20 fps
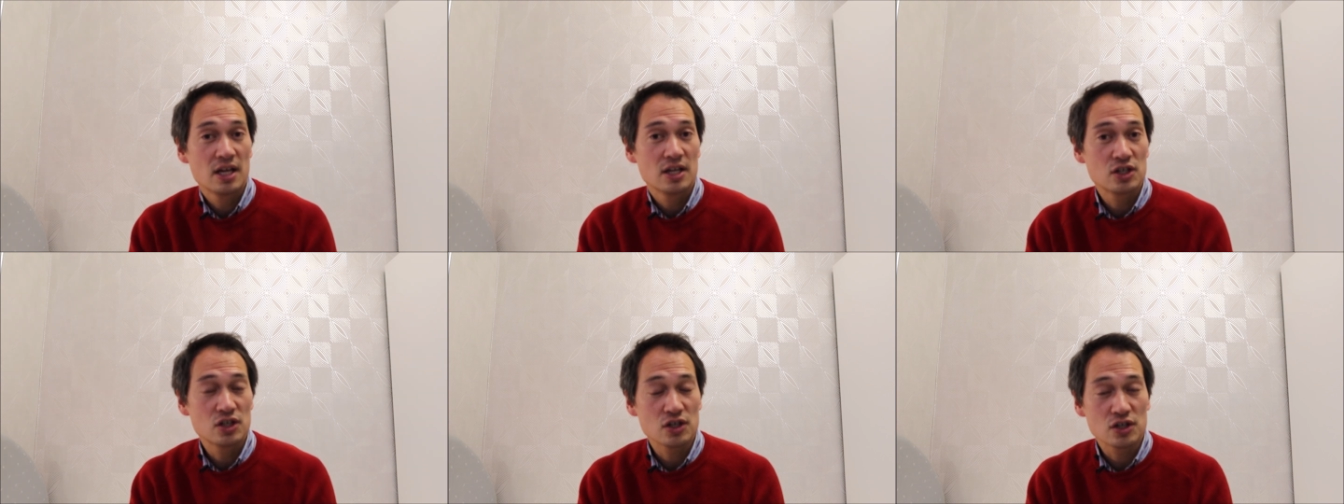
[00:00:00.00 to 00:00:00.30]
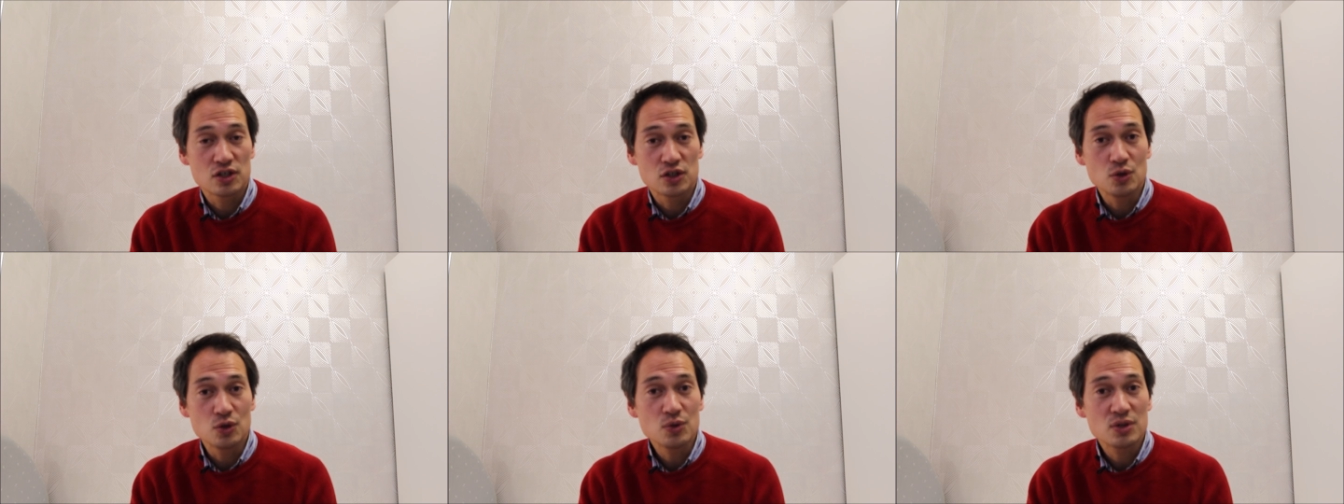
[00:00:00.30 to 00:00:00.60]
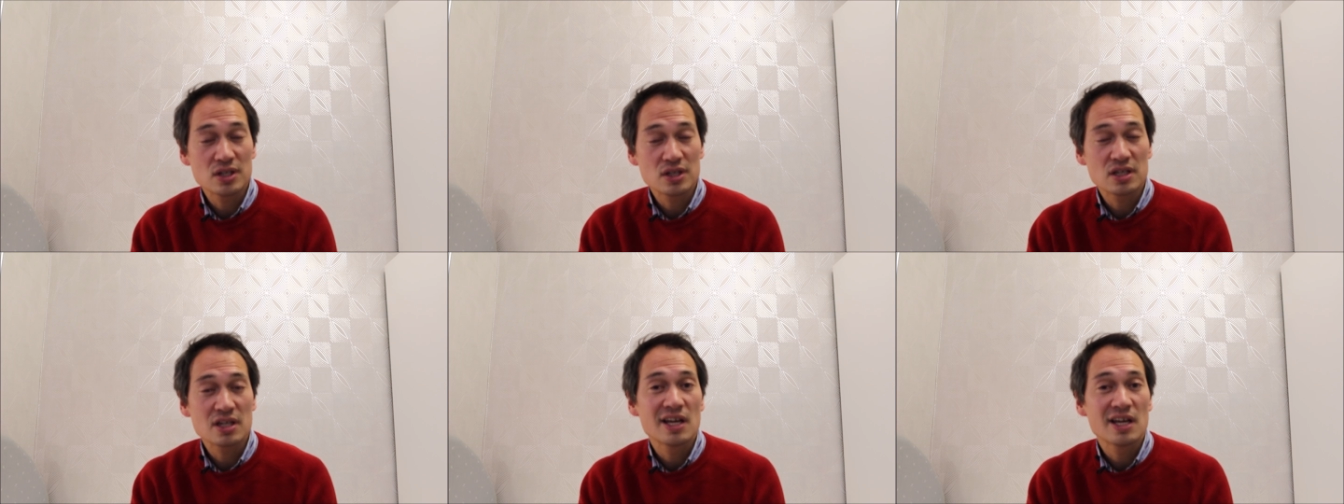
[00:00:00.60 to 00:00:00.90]
just
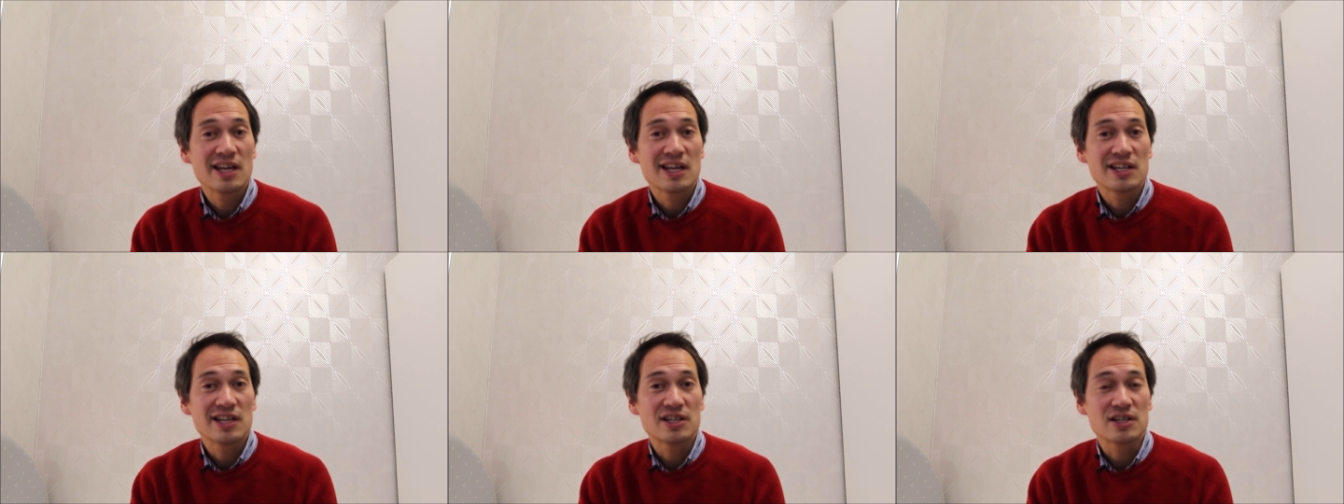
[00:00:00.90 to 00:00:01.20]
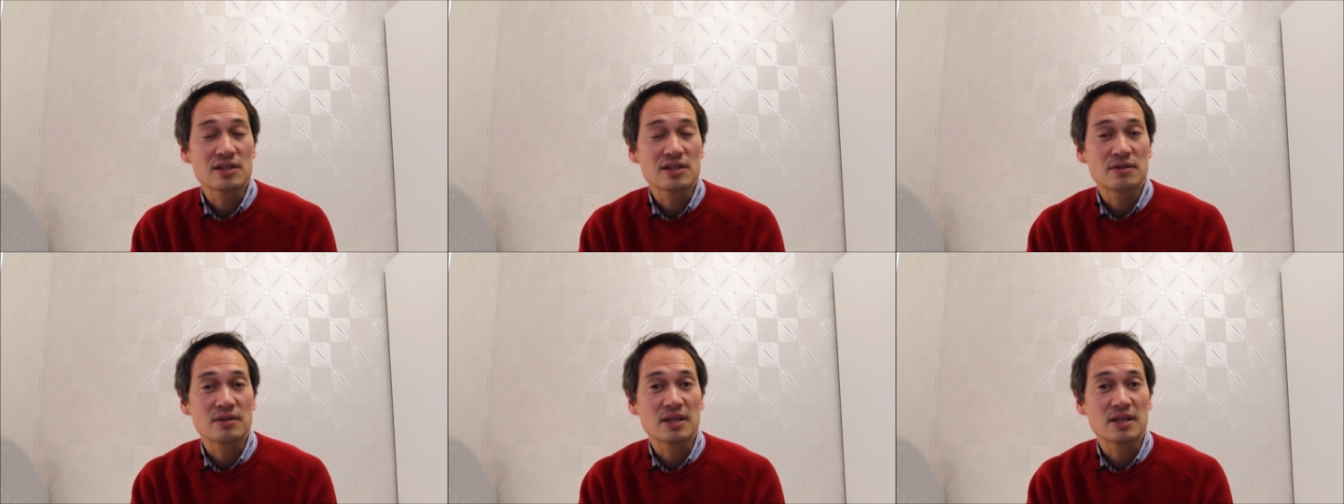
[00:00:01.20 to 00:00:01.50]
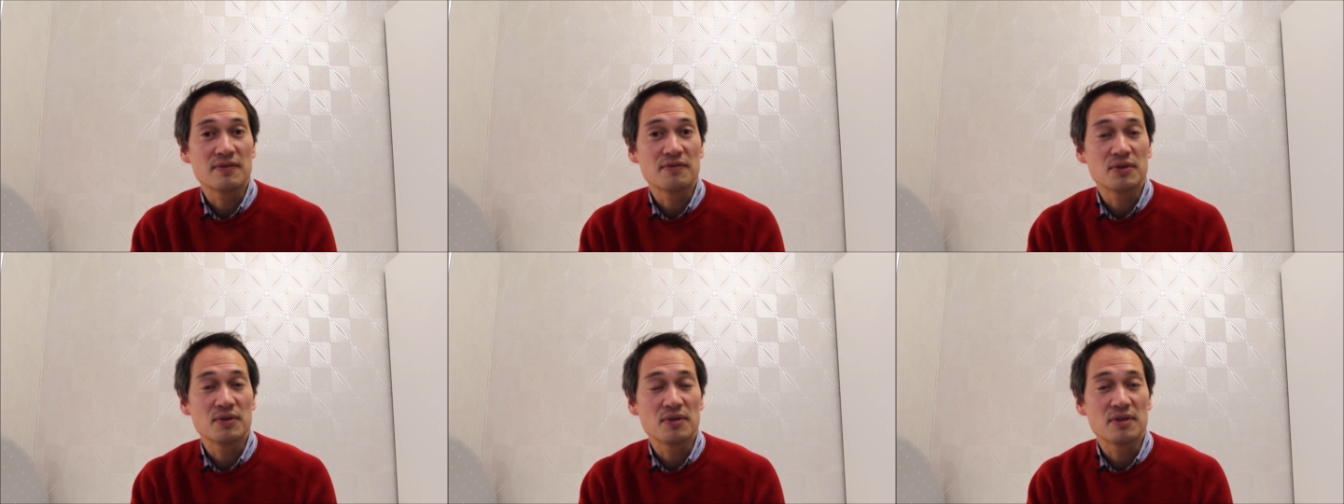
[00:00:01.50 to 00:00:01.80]
use it, just to
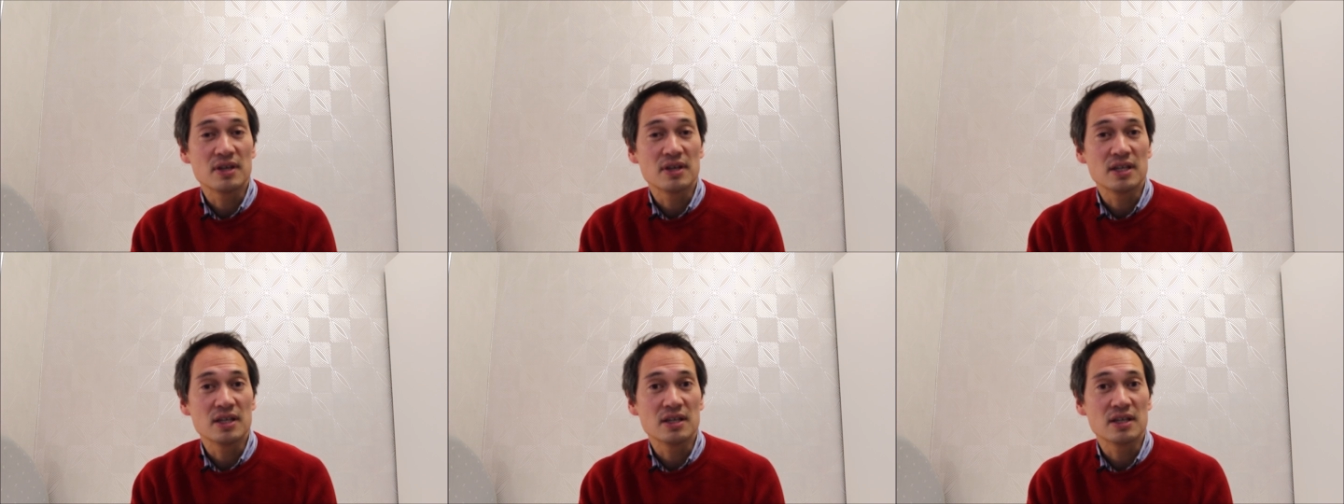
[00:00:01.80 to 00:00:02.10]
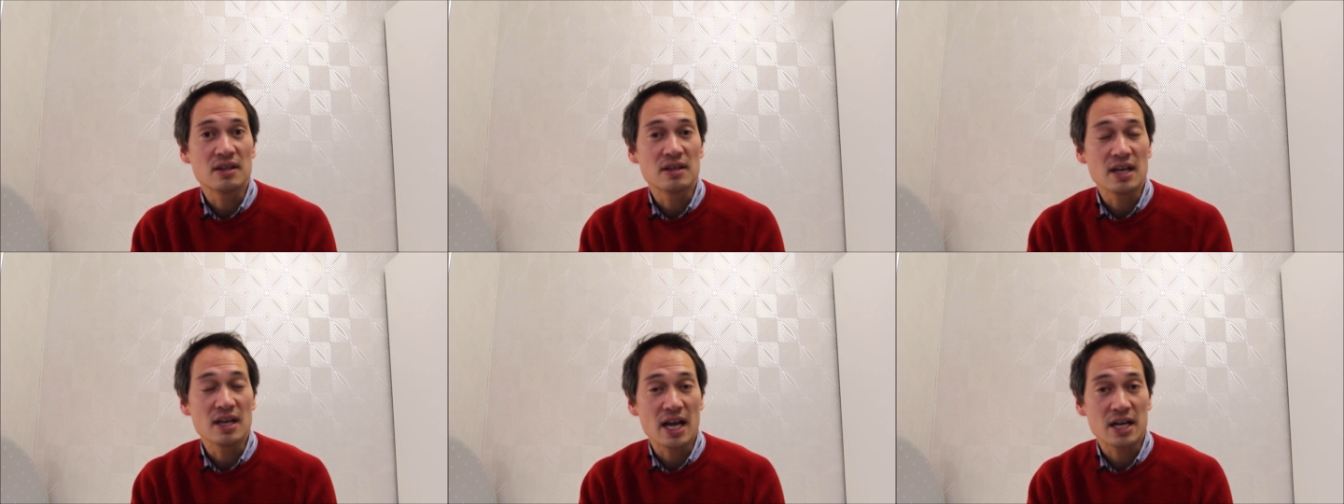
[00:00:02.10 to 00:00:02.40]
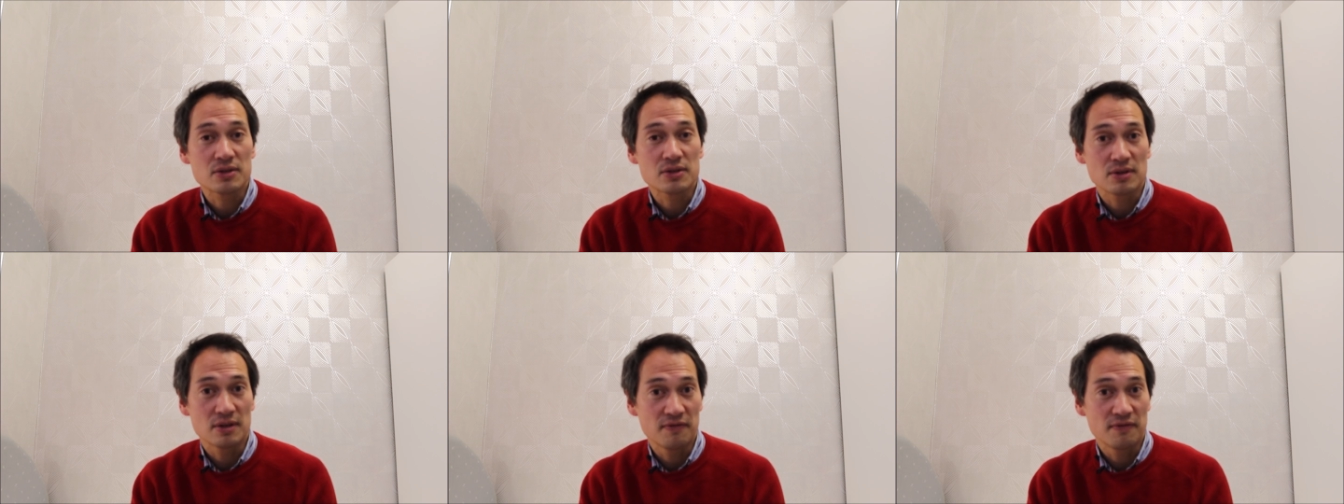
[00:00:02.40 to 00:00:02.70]
give you the
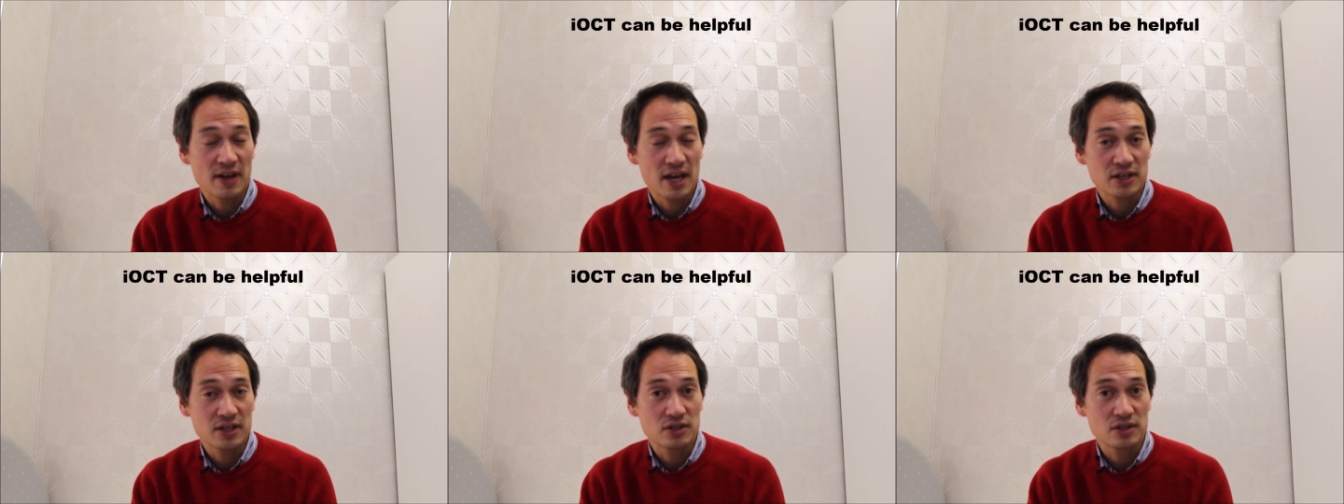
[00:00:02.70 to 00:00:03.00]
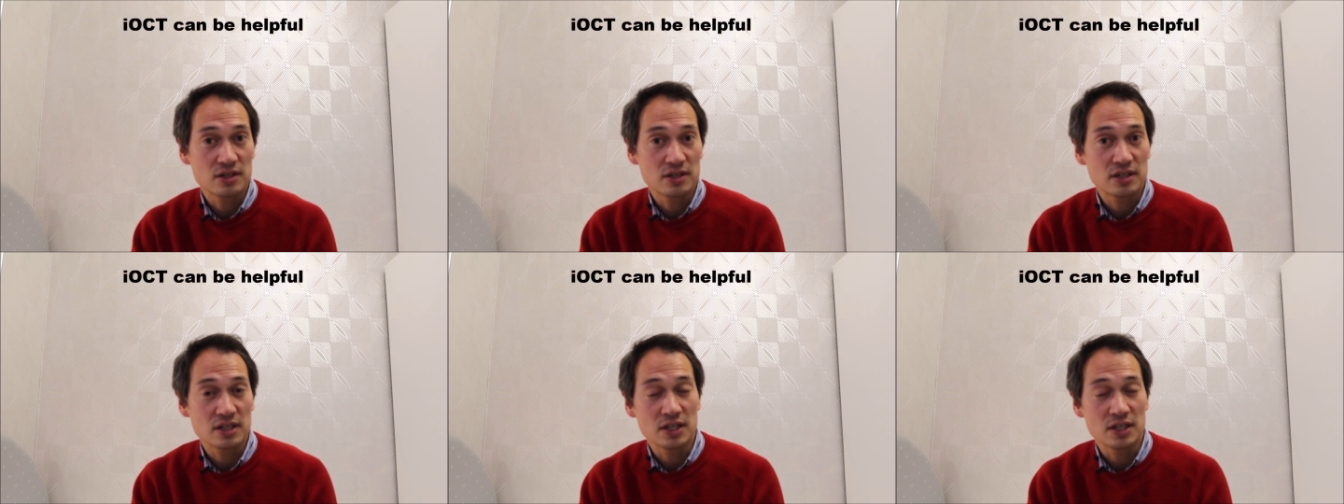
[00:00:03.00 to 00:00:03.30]
extra advantage